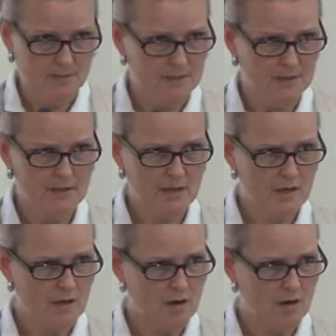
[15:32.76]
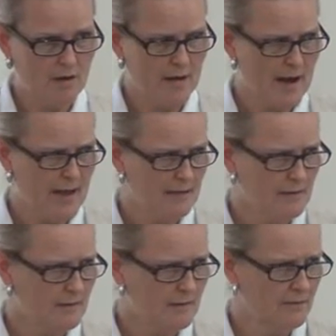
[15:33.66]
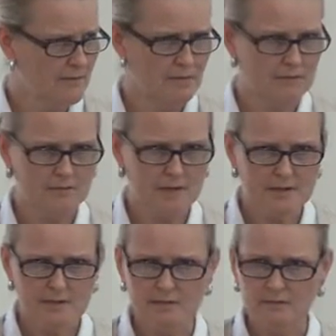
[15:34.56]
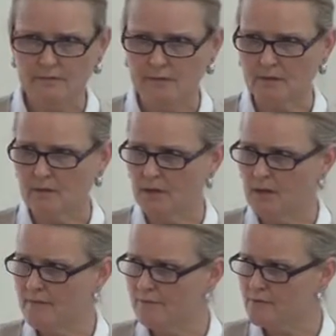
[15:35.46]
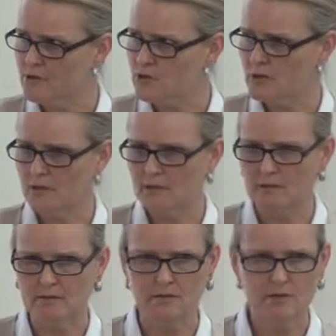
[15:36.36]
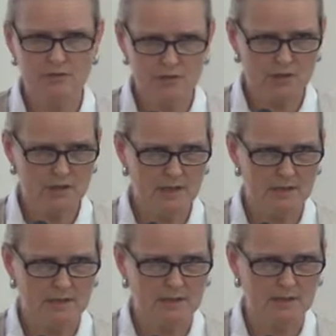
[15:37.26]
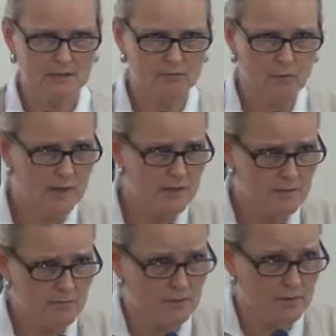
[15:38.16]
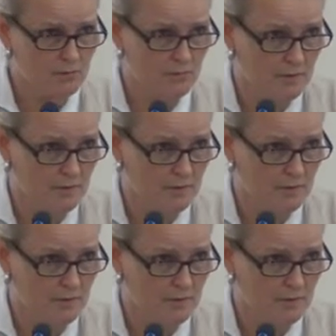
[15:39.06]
but they are active and aggressive and leveraging and negotiating in ways which